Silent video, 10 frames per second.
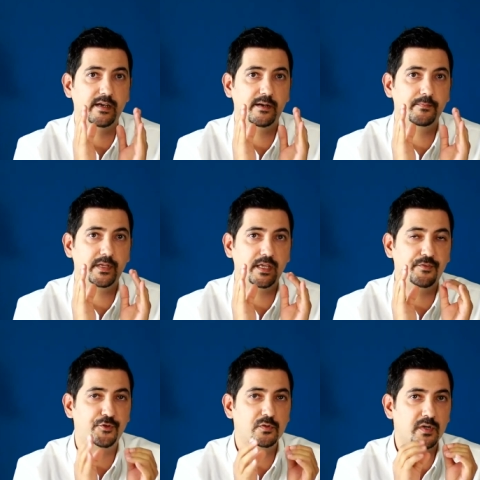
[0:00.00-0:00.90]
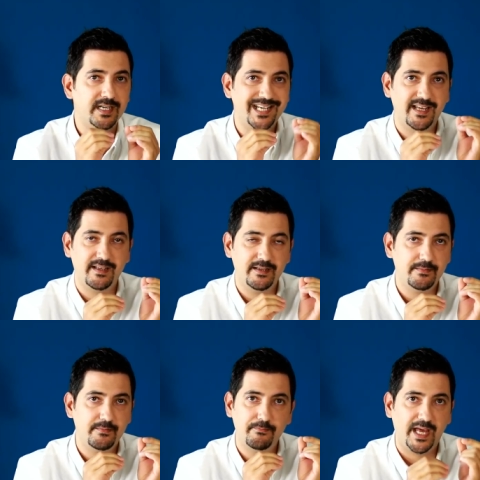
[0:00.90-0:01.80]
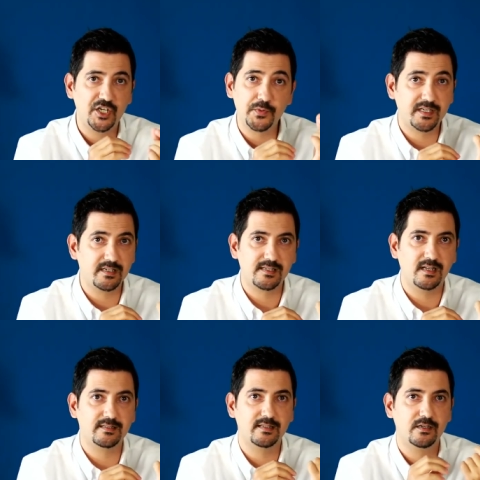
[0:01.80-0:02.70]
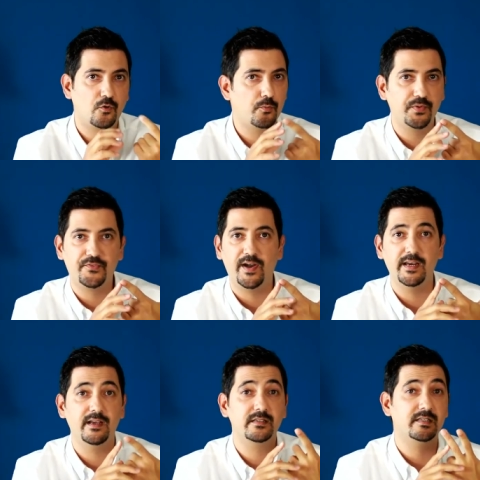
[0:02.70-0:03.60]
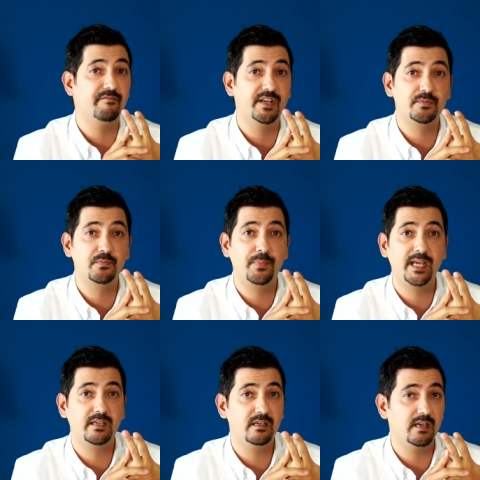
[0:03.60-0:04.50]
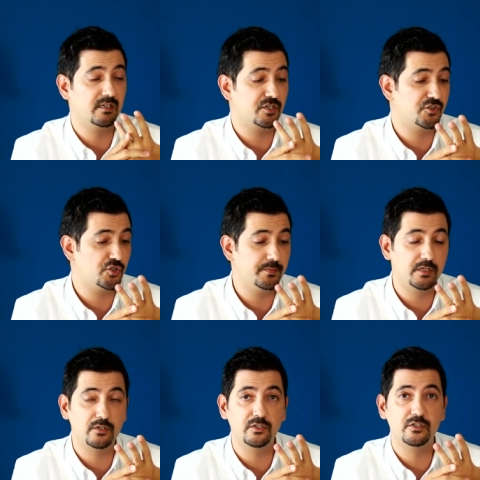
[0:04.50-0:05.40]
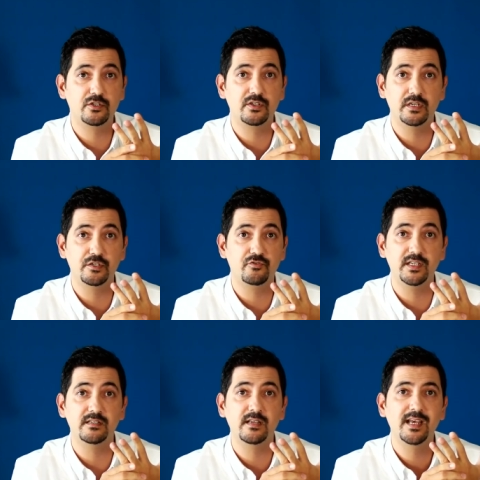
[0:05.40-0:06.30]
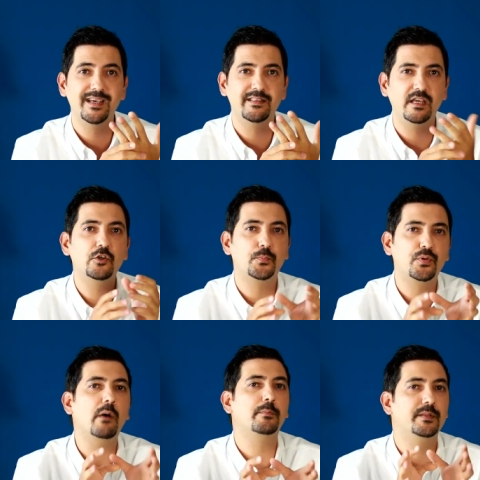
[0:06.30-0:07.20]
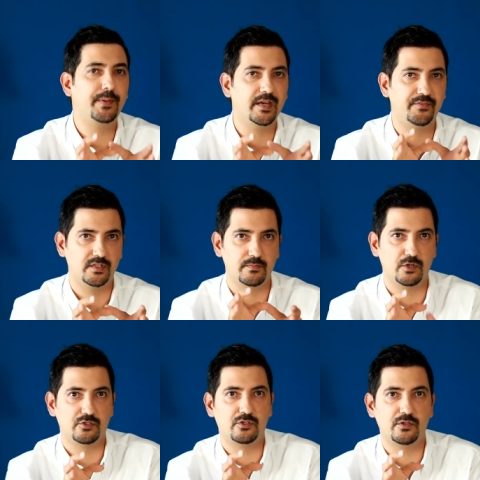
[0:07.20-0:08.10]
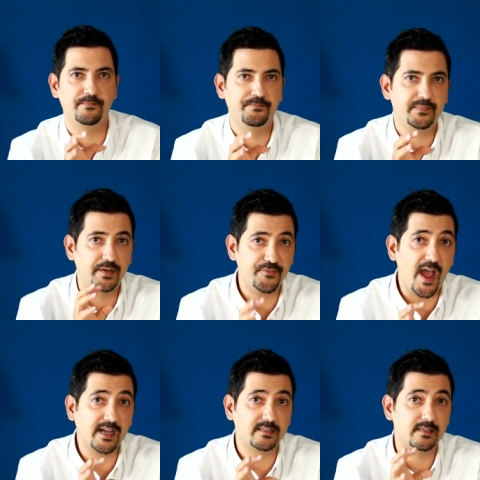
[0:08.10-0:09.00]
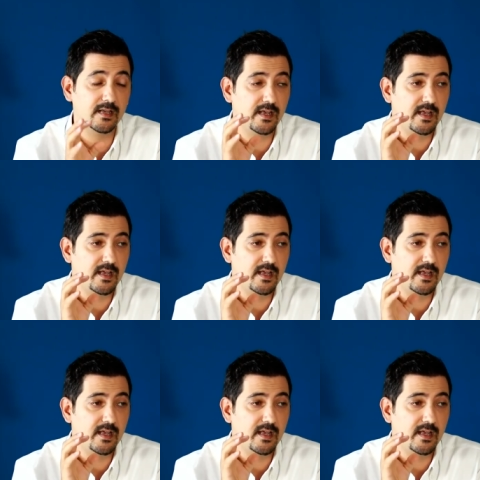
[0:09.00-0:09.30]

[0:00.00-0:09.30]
um, if you are in a management consulting, corporate finance, investment banking, and consumer goods industries, then you'll probably benefit the most. In fact,